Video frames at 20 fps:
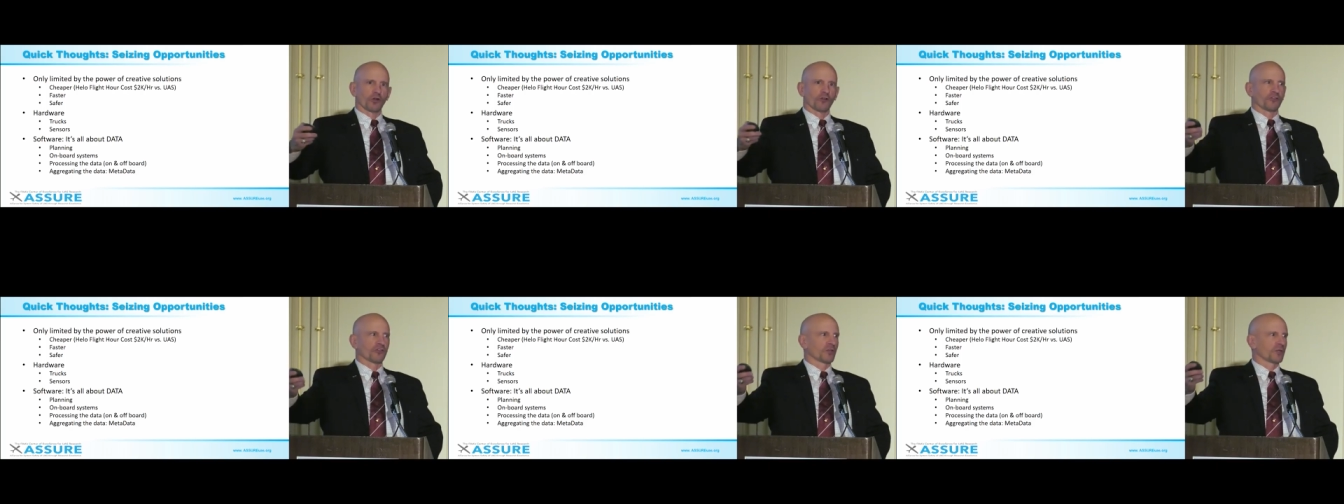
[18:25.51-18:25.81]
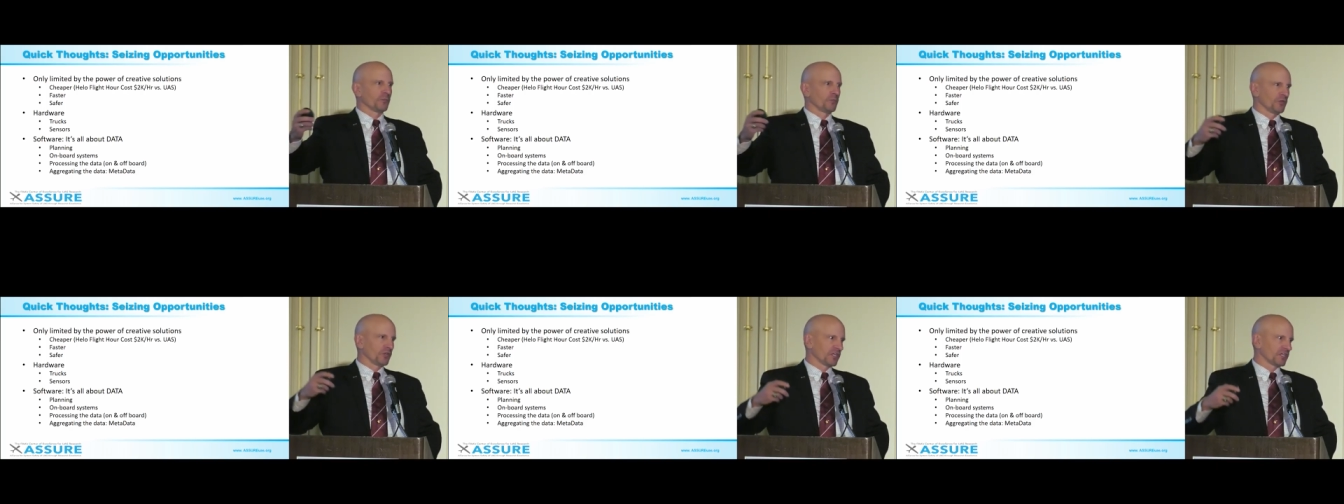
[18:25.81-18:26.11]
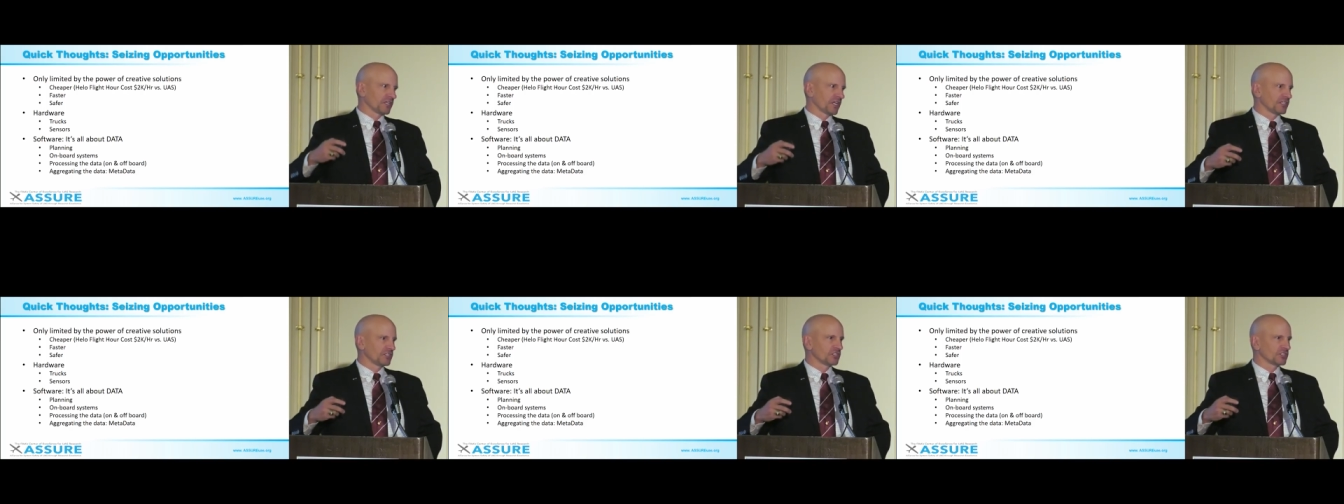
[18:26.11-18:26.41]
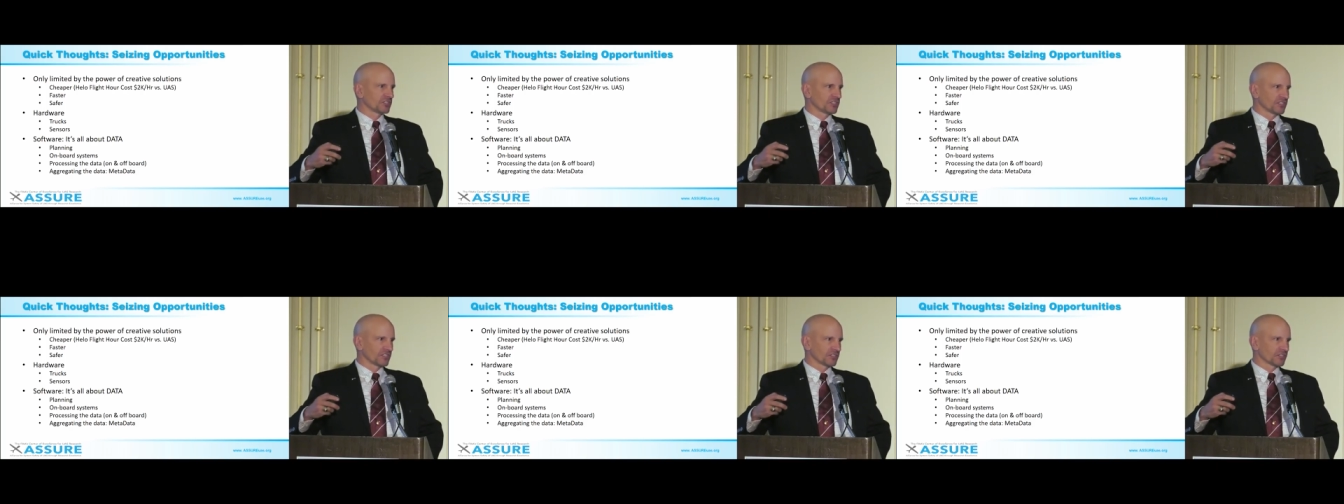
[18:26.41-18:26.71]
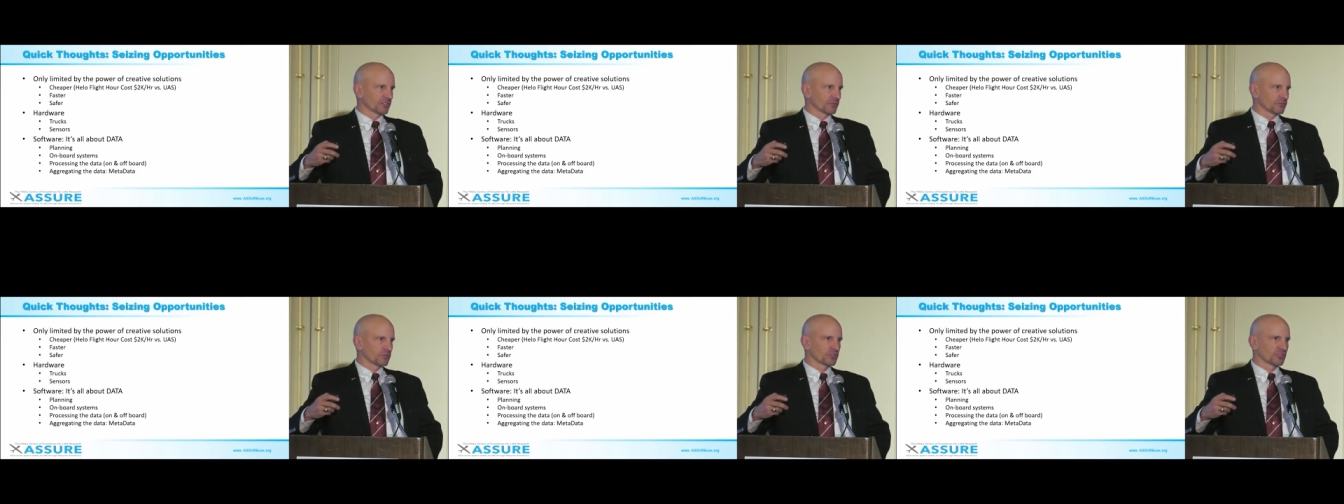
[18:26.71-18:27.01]
What are the communication
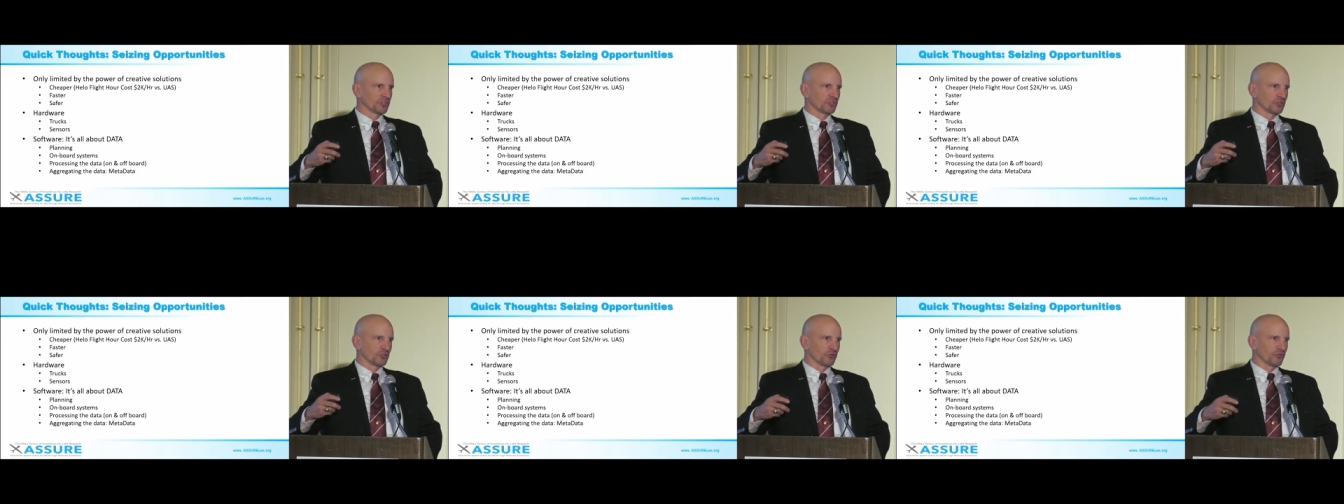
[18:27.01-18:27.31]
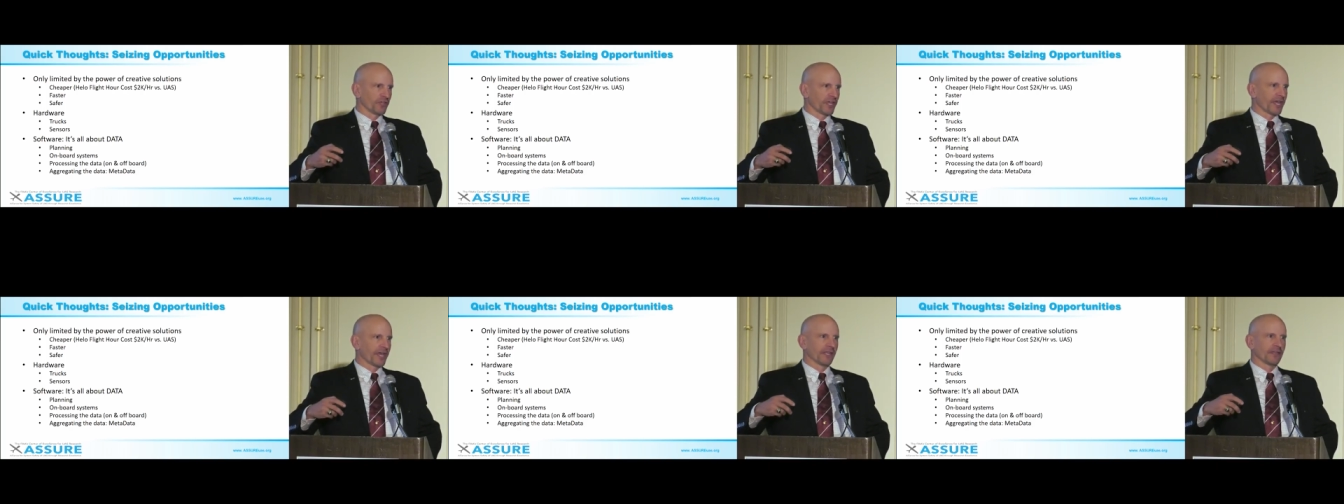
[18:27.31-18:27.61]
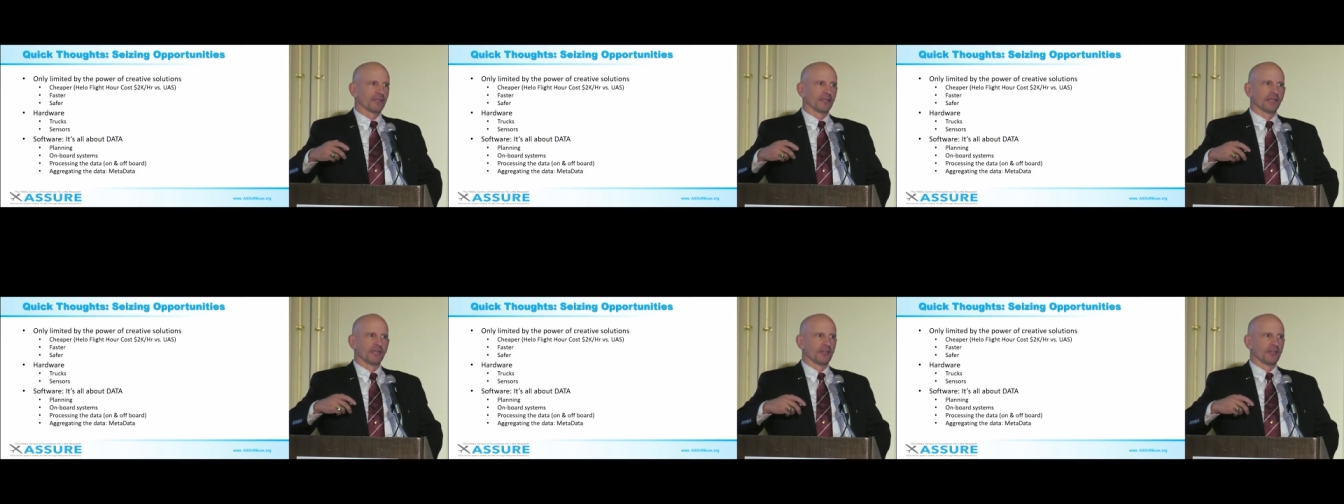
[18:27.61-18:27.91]
systems to do that?